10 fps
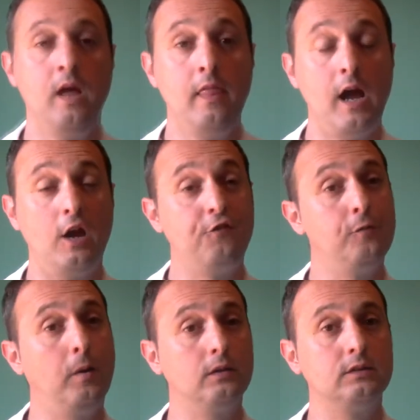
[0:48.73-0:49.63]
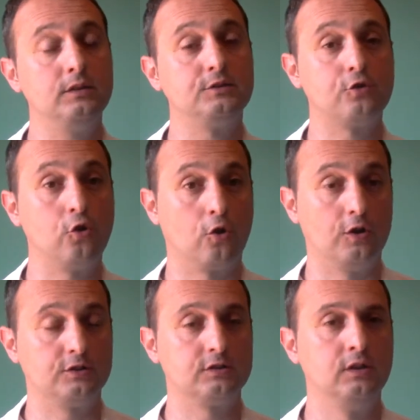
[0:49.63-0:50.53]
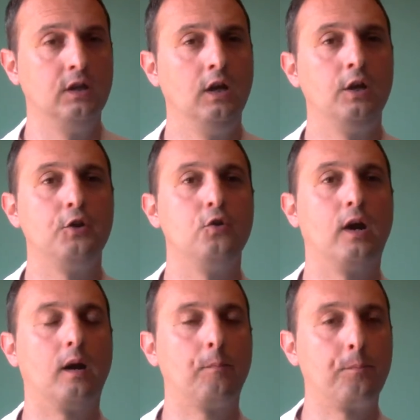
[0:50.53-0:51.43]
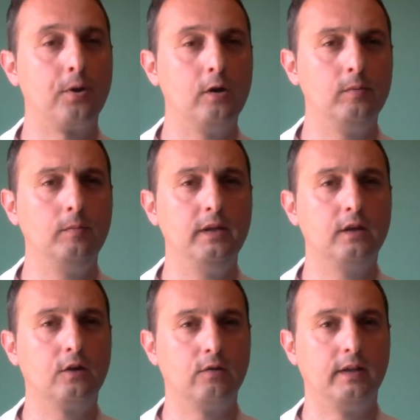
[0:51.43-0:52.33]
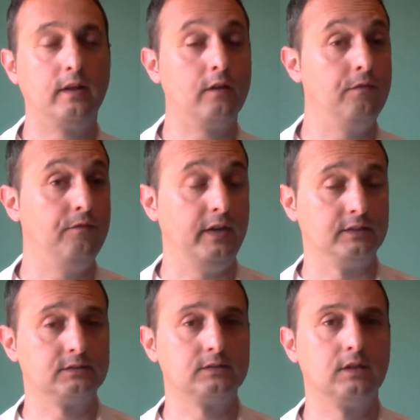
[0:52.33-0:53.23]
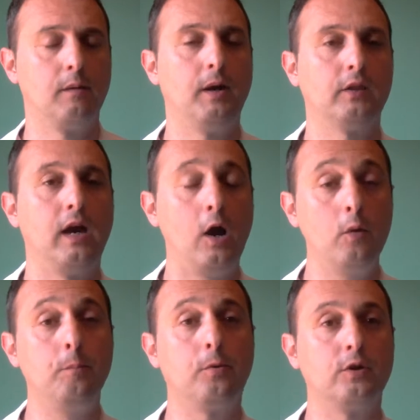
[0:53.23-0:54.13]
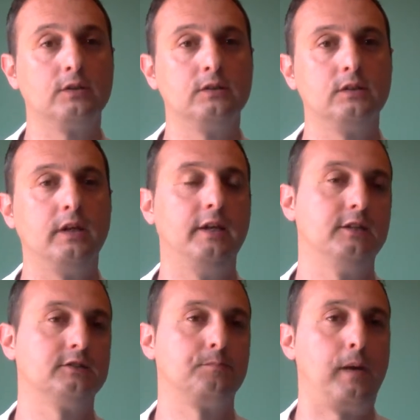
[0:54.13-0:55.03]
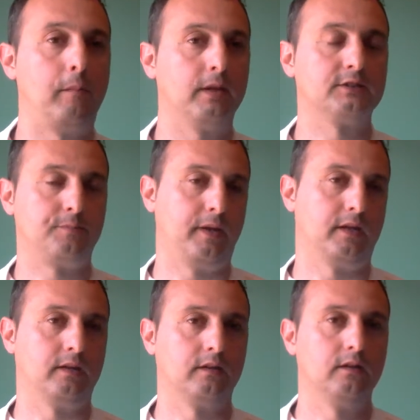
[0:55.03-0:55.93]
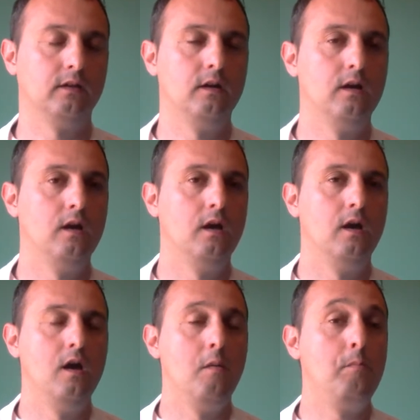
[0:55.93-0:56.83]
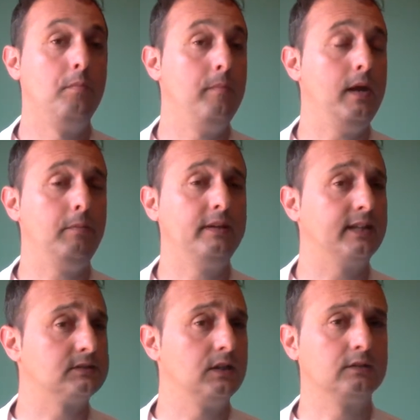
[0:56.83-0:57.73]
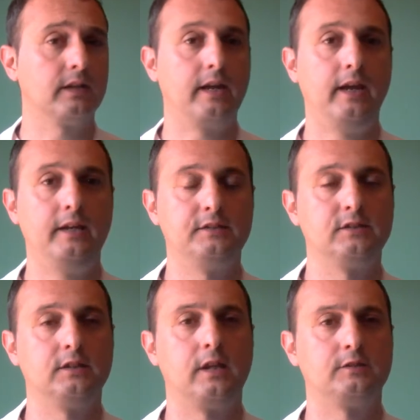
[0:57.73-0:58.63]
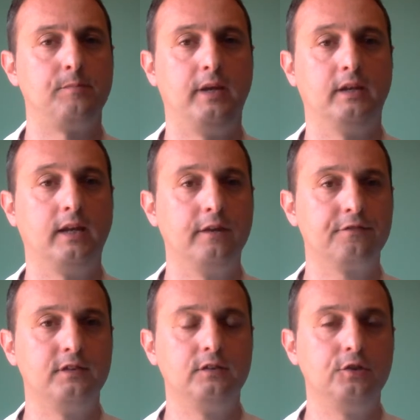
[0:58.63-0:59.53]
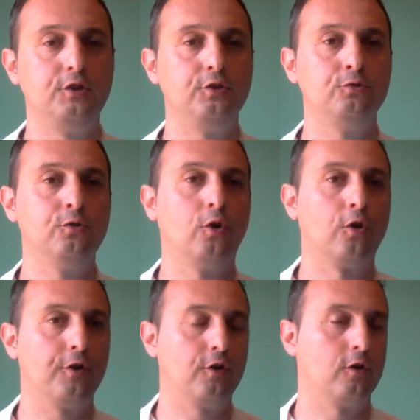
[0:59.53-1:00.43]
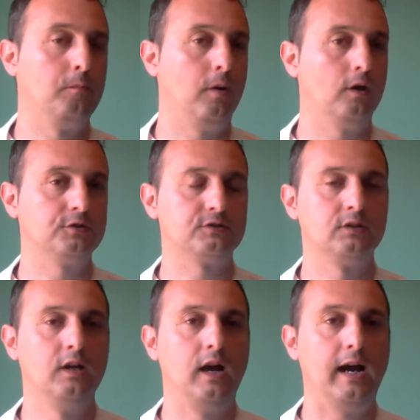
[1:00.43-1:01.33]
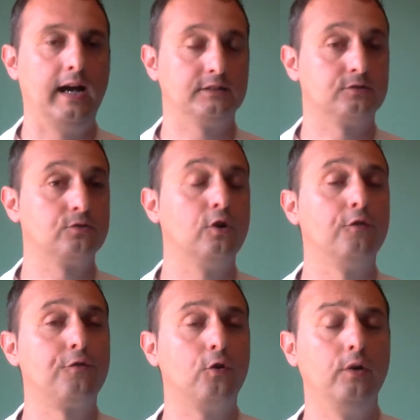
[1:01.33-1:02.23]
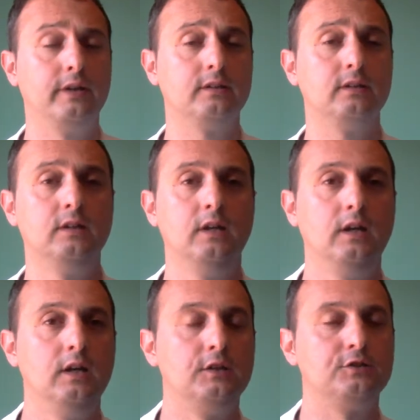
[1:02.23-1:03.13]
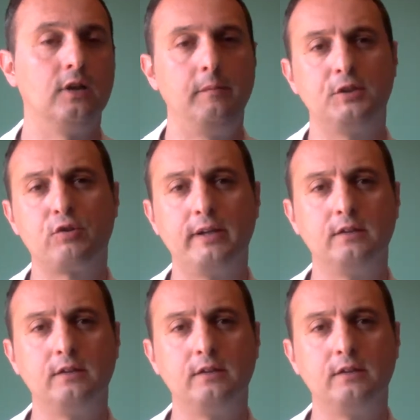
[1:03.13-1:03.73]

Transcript: Now, if you bought this course, you are probably already convinced about how important is public speaking. But maybe that's not the case. It has been gifted to you or your boss asked to go through it. So let me try to